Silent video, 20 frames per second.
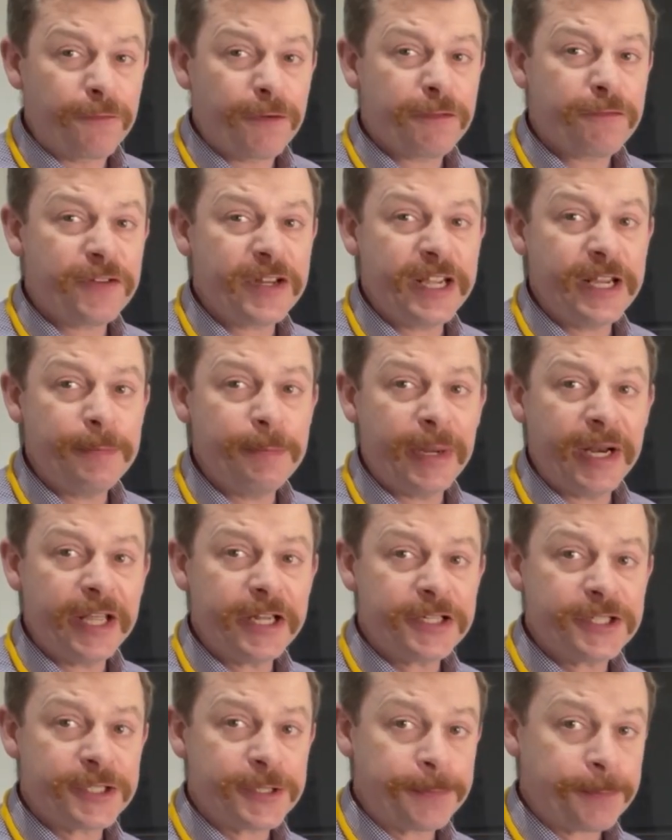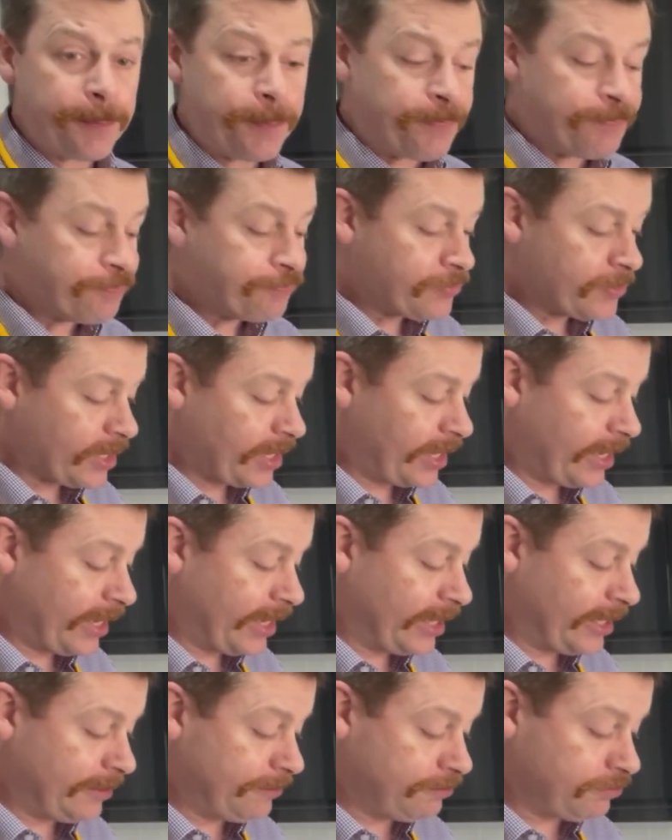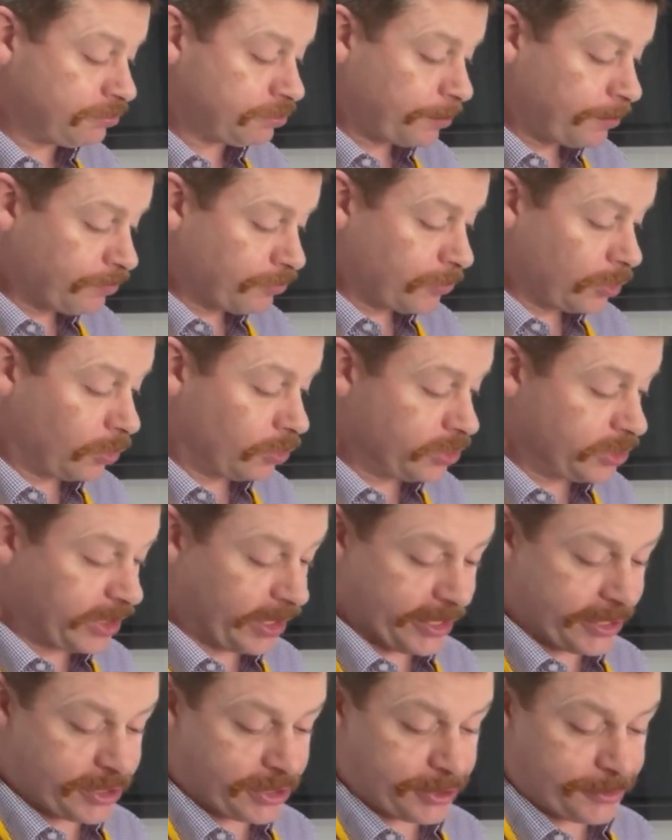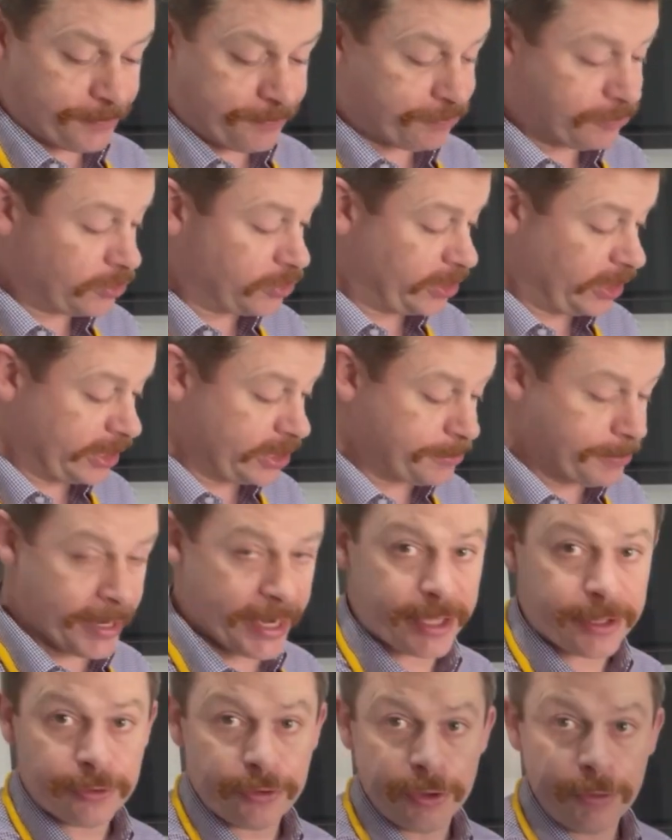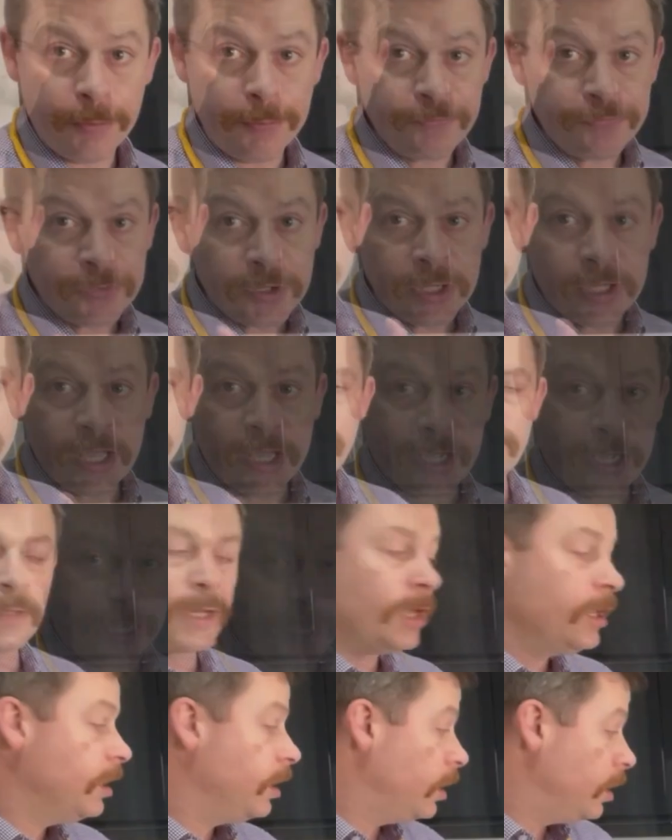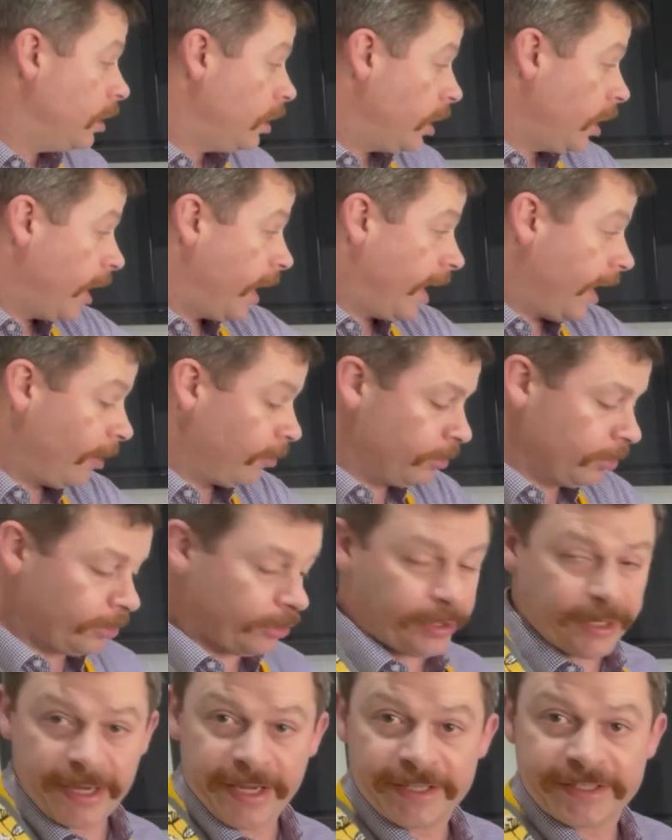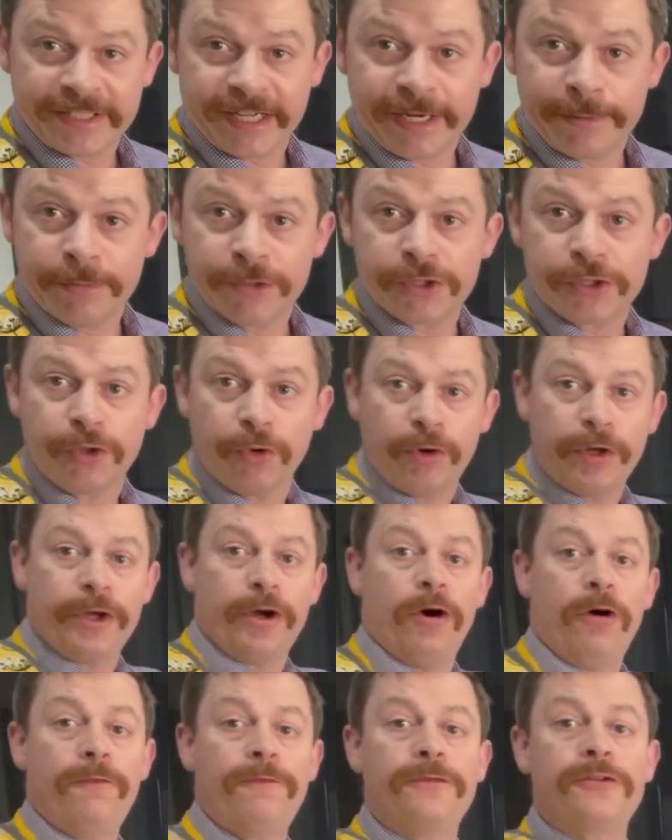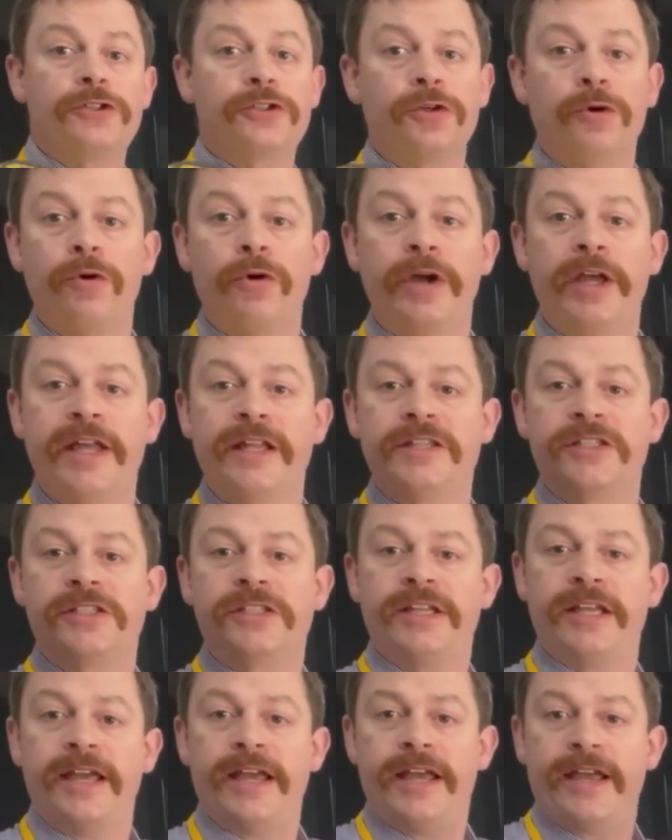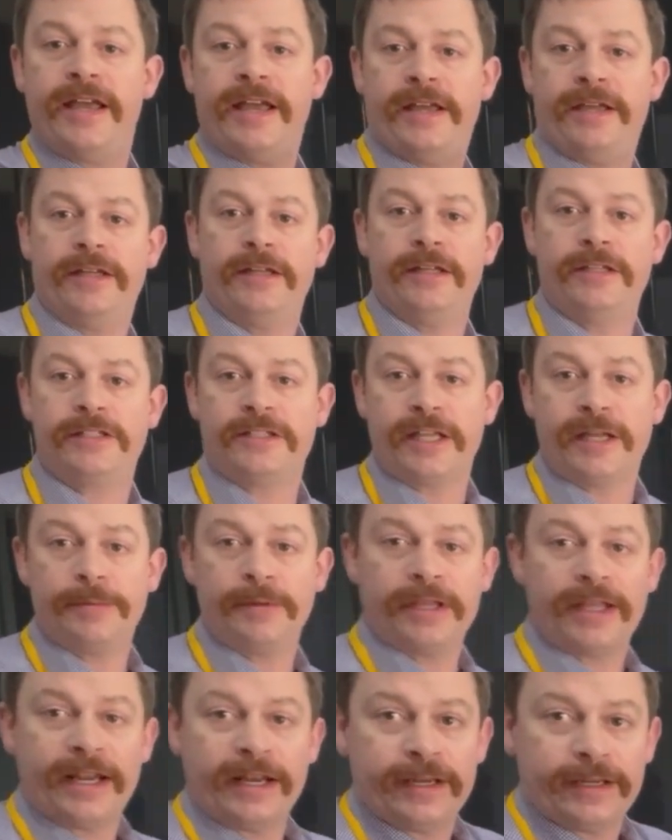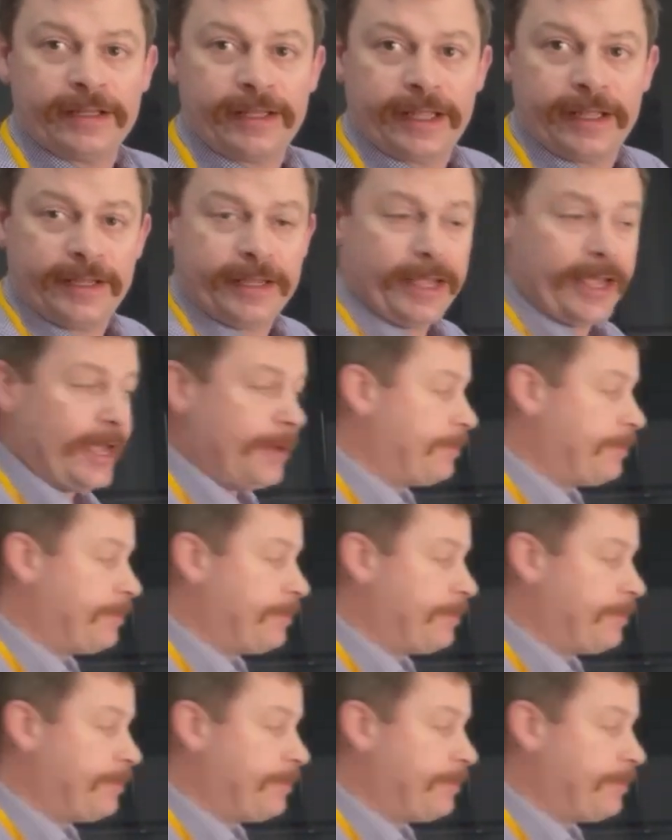15 minutes until it's baked through. Our timer's going off, so it's time to get the